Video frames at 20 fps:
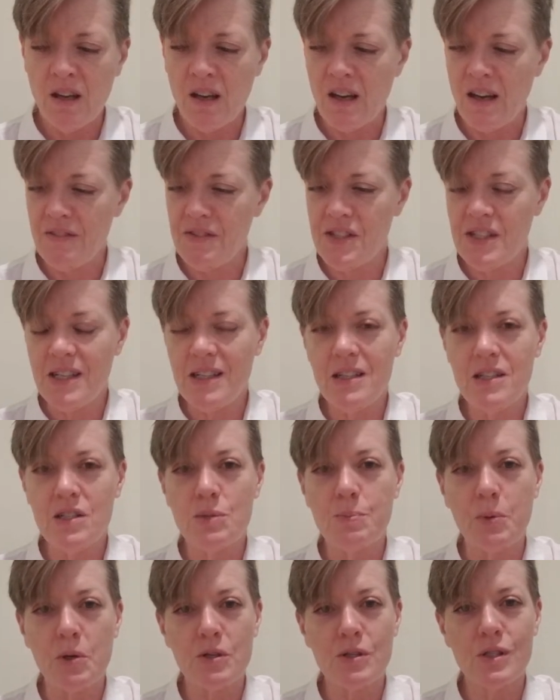I've seen this
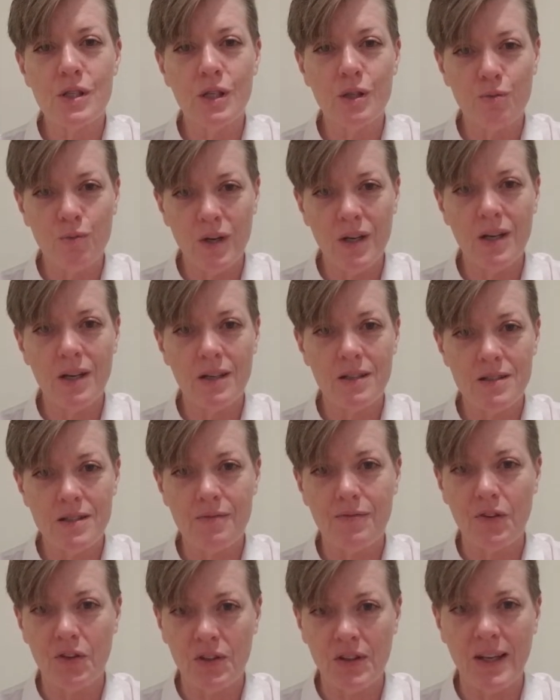person in readings
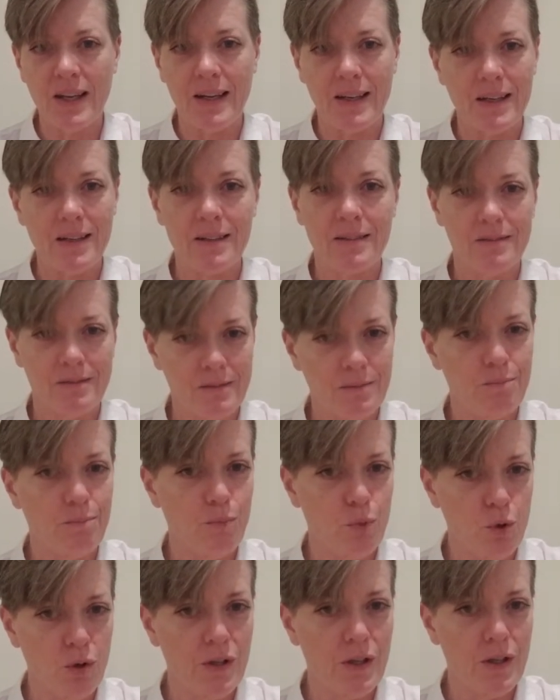for like
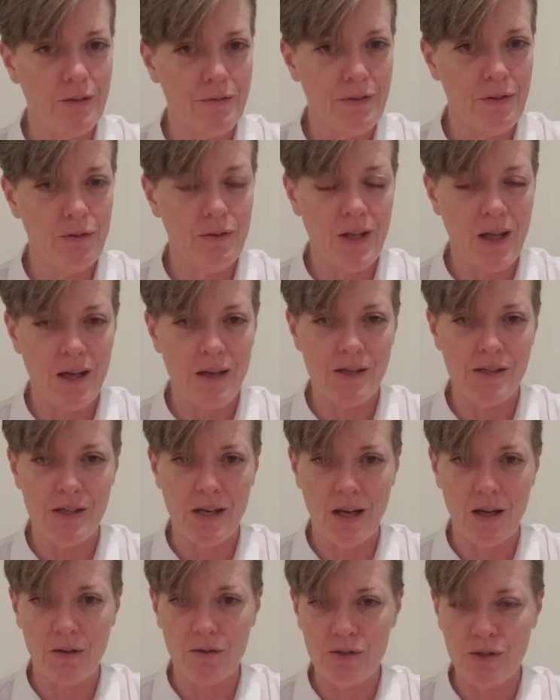more than a few days
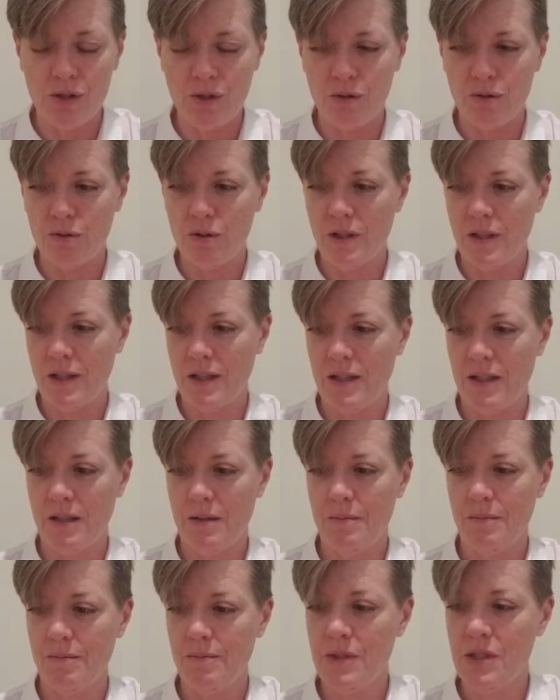now. So
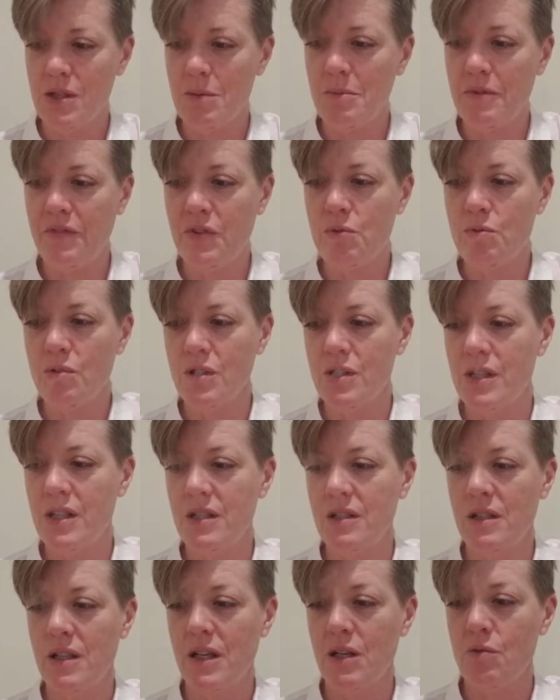some of you are
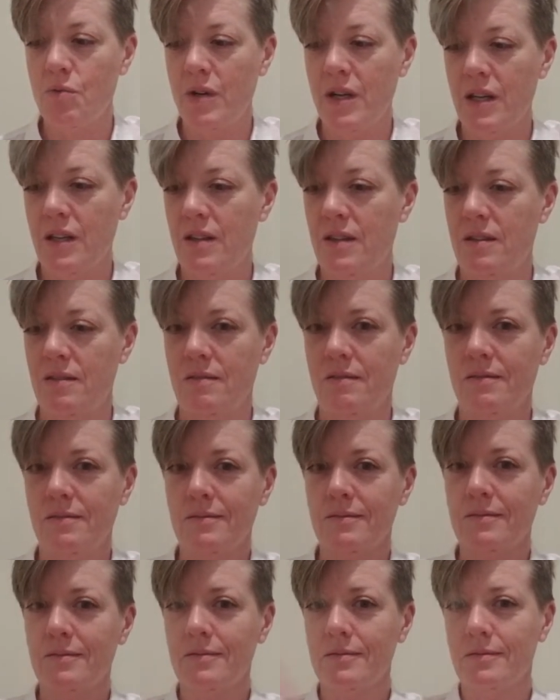dealing with,
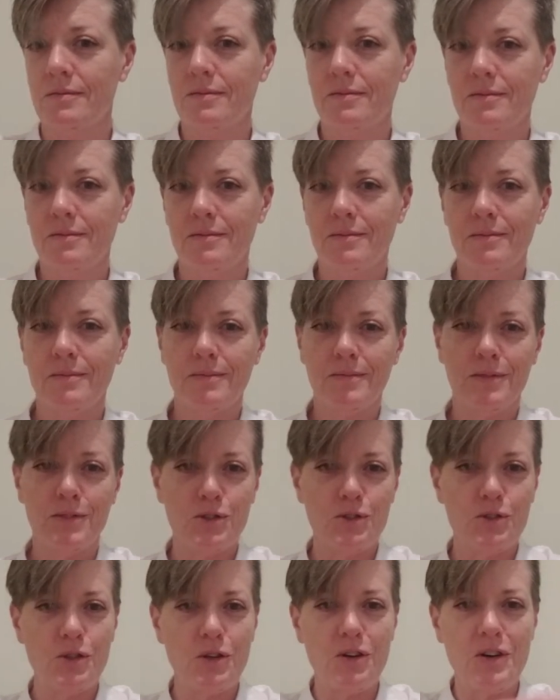
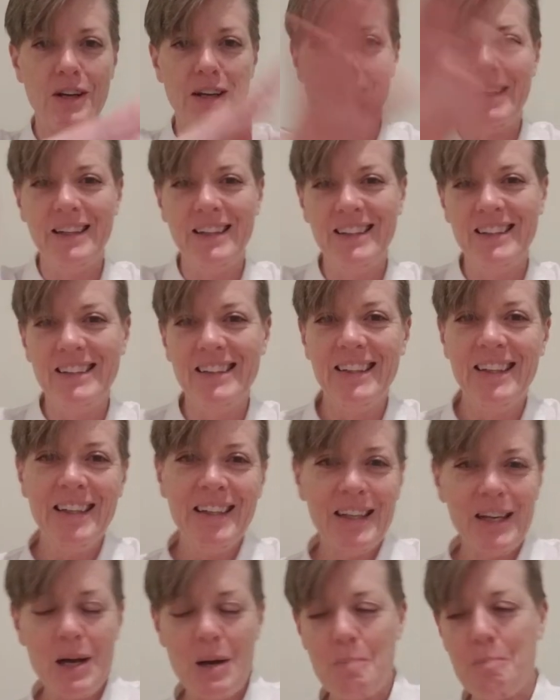sorry,
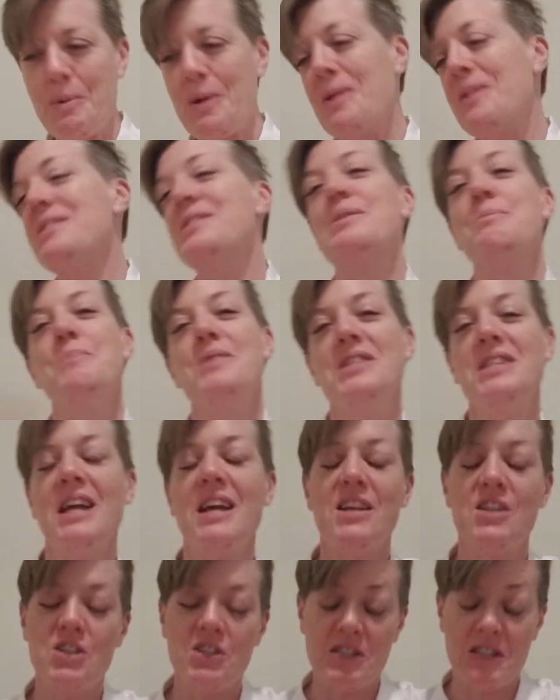I'm burning some
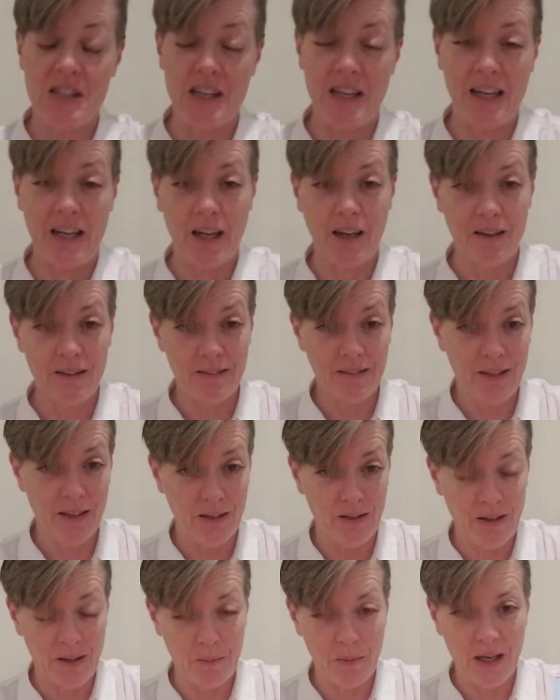sage, just like
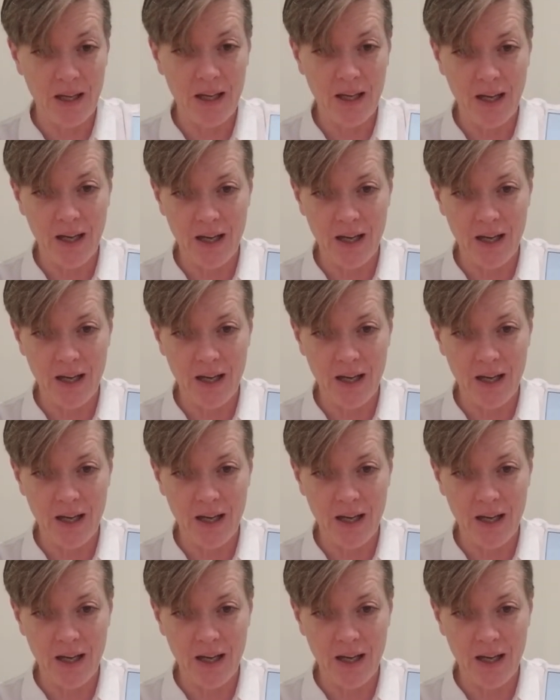killing me.